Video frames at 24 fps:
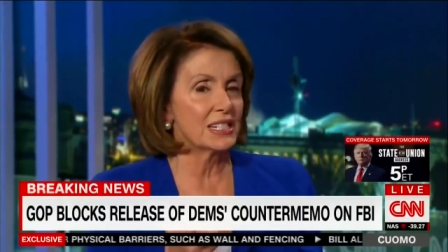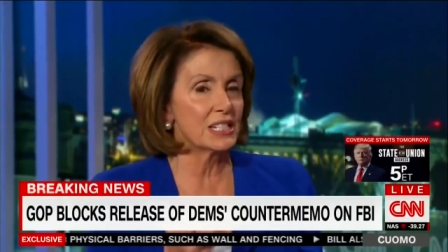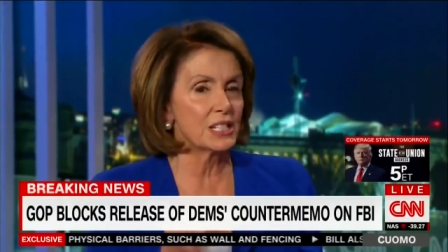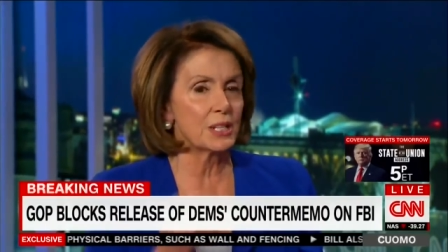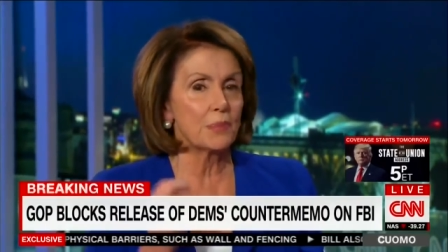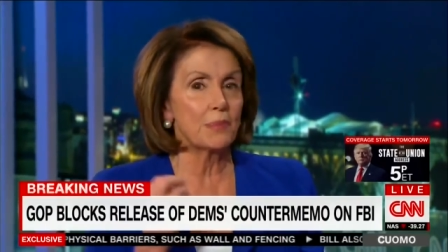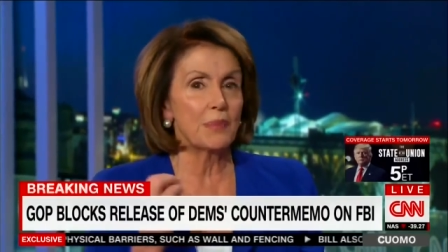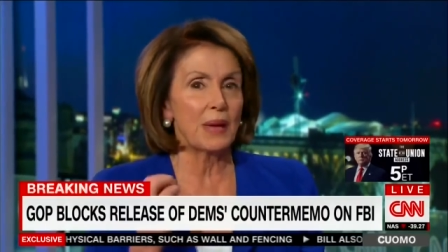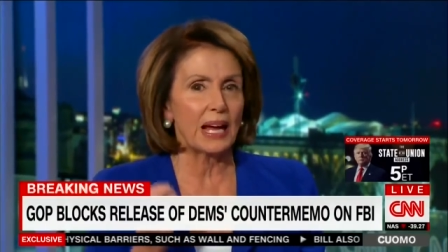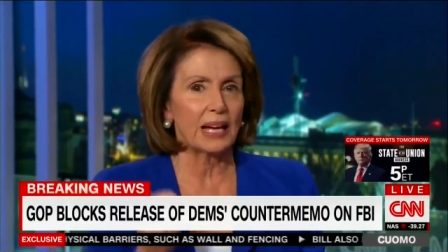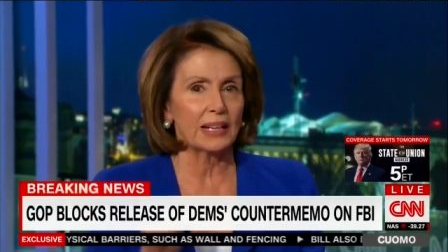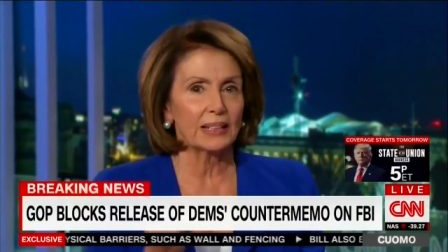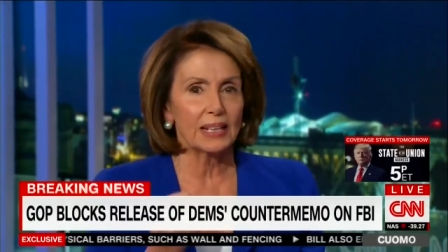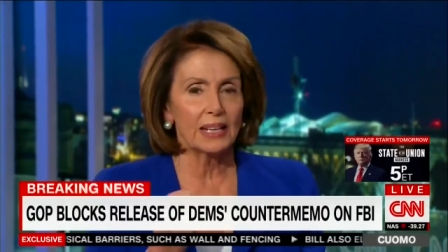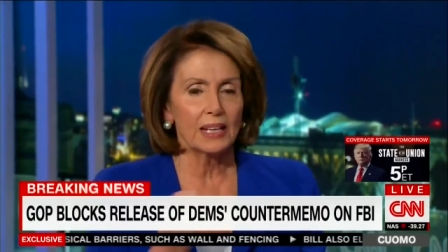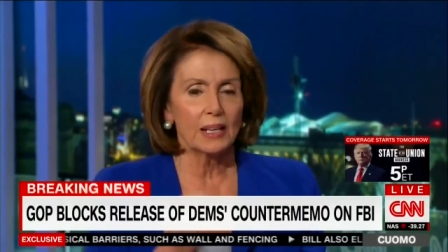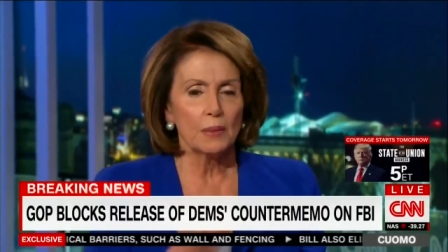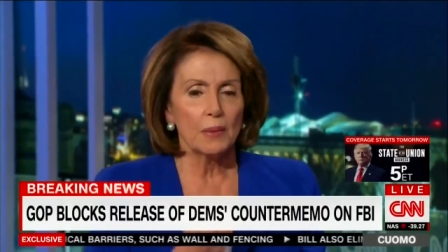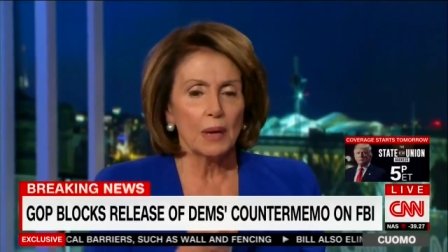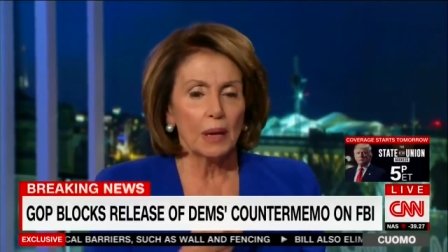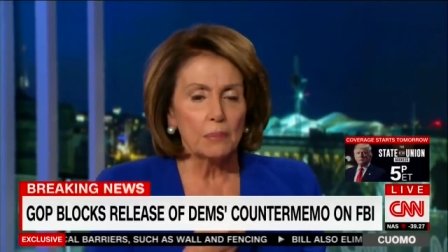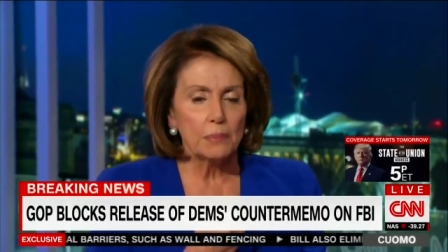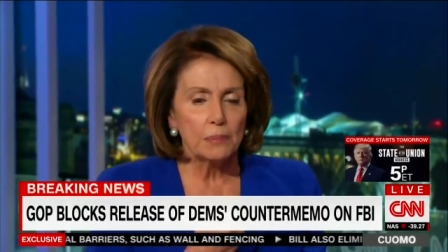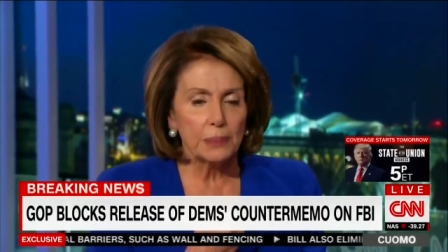It's about
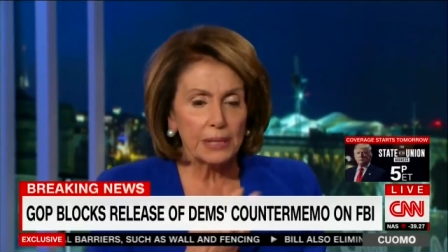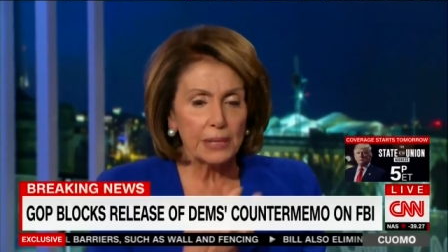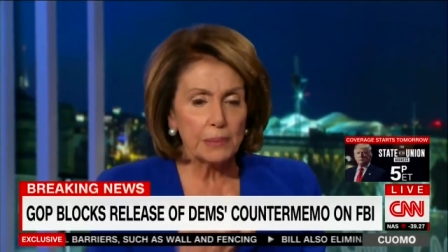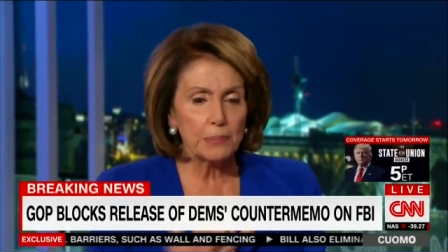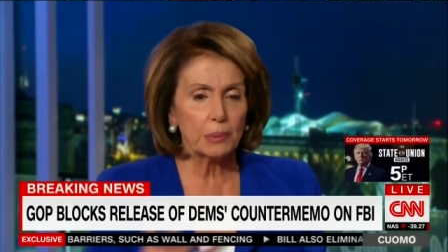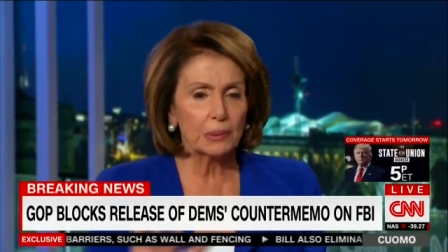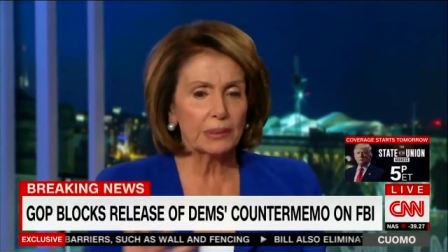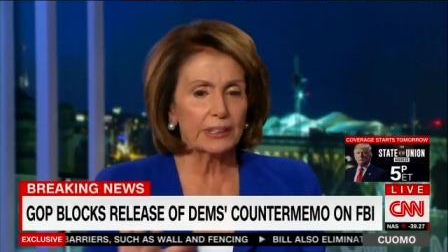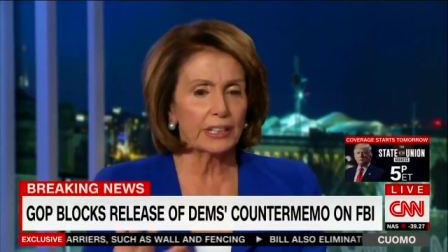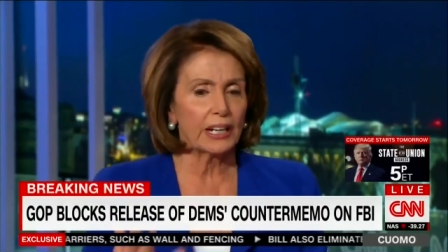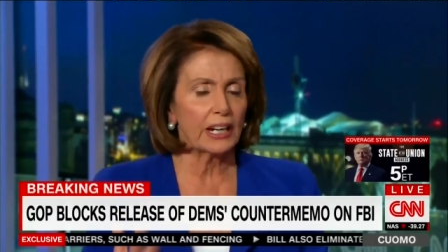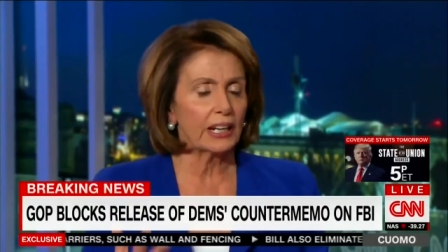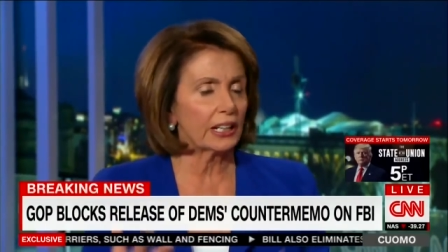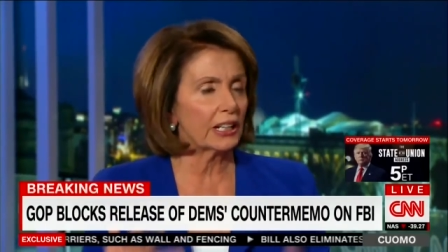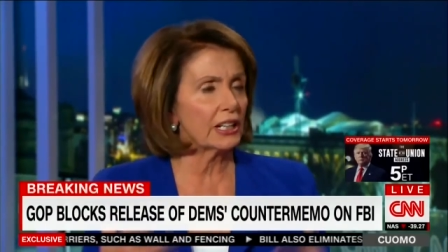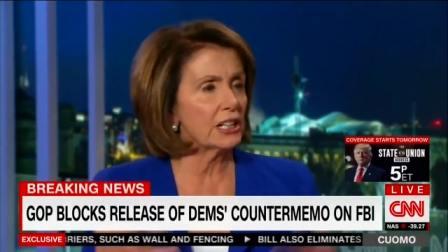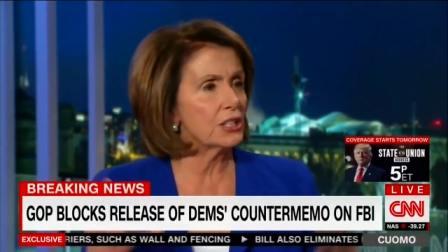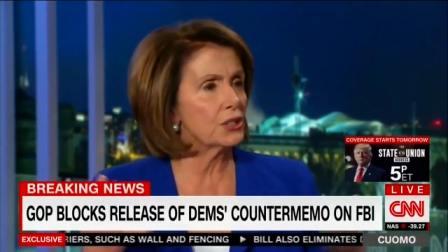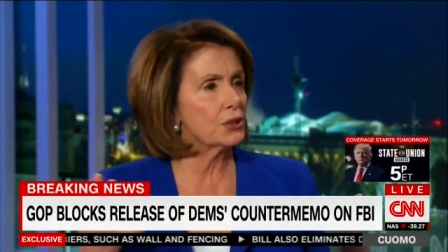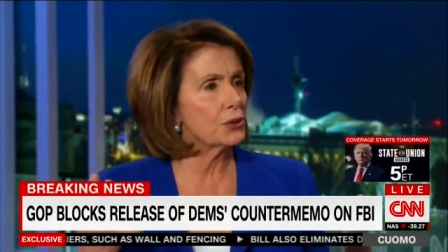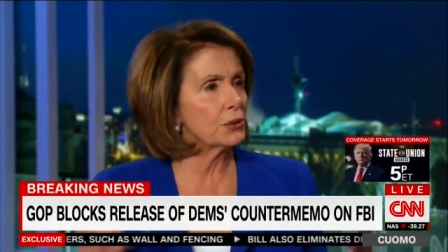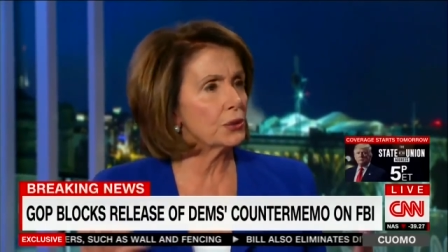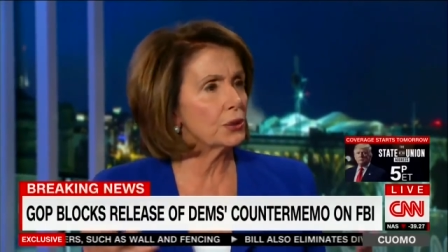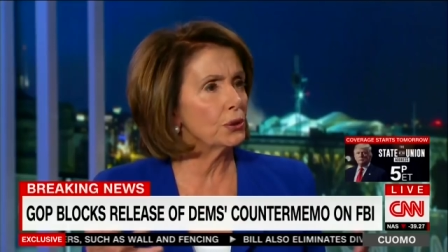people in our
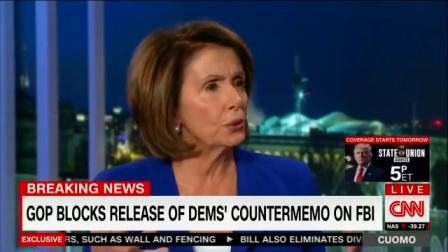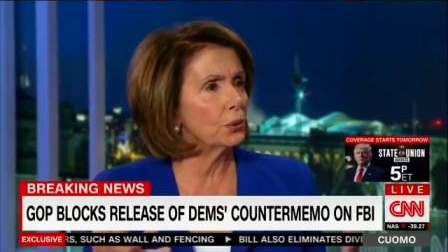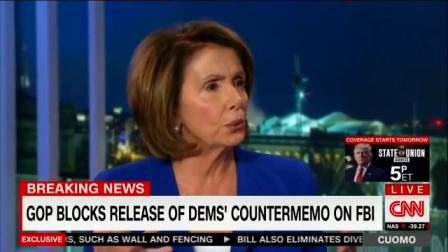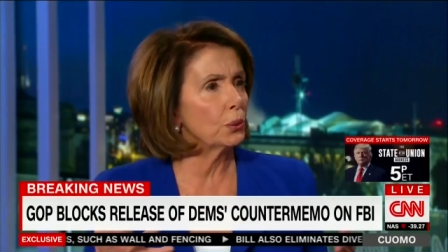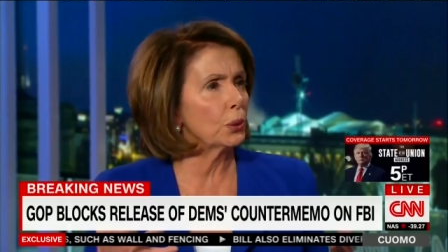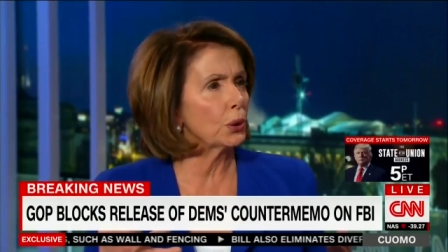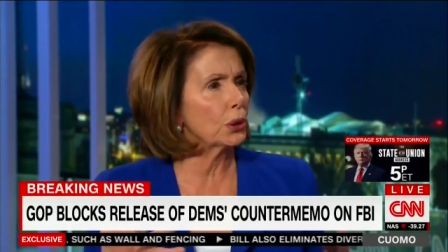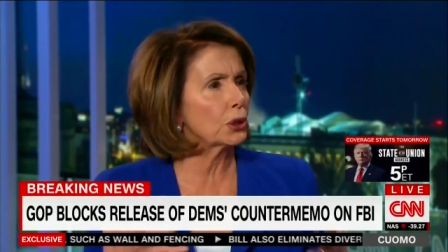country who